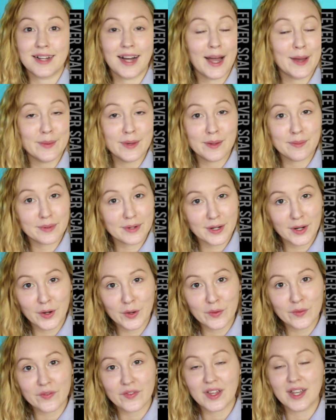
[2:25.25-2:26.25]

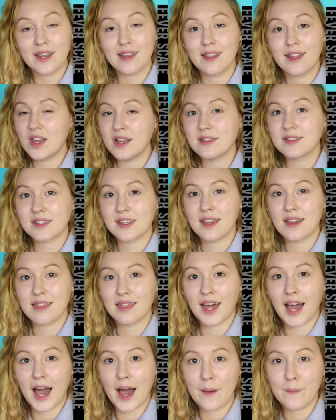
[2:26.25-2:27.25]
ibuprofen, things like
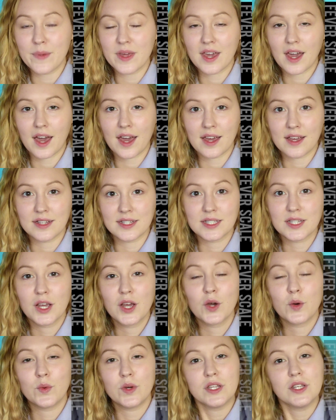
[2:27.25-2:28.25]
that, because
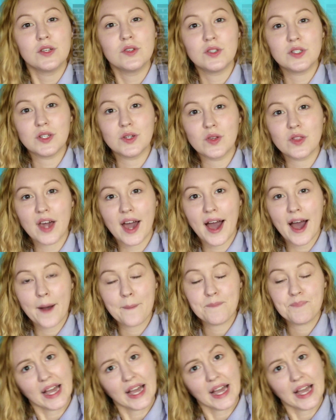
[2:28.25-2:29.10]
when you do that,